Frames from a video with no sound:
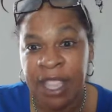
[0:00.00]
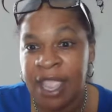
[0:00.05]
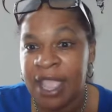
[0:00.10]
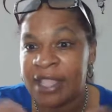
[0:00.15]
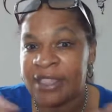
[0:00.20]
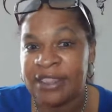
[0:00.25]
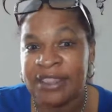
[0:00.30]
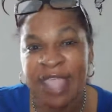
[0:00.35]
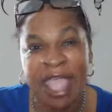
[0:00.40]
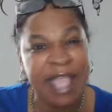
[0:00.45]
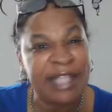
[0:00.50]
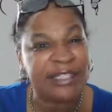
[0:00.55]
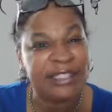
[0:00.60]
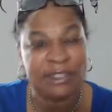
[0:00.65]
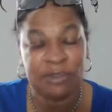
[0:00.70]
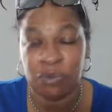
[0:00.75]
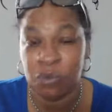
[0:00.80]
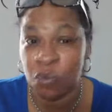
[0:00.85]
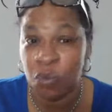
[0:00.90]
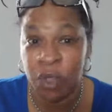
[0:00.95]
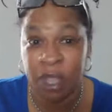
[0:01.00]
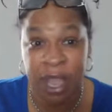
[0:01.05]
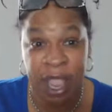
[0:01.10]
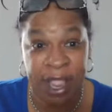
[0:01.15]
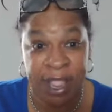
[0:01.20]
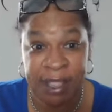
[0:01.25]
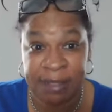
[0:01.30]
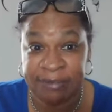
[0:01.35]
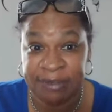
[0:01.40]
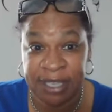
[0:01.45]
And that's what I
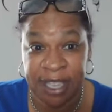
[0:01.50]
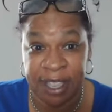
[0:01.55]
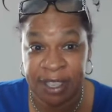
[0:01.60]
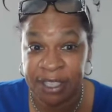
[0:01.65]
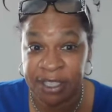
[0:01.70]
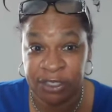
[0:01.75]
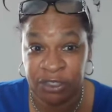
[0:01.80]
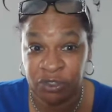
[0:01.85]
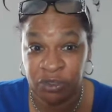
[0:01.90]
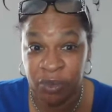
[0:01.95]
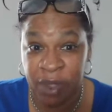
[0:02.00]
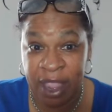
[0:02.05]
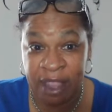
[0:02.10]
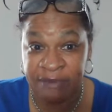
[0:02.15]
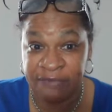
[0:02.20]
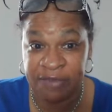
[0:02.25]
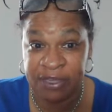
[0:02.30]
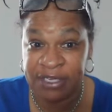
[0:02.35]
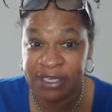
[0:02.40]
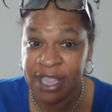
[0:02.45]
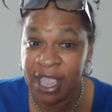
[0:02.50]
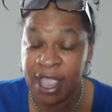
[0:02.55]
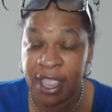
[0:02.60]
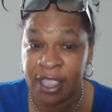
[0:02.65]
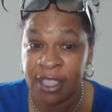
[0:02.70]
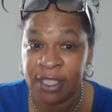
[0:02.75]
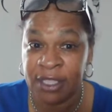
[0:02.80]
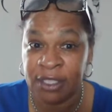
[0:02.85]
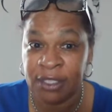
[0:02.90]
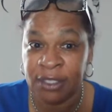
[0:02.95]
come down here and do every
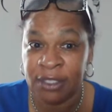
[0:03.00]
day.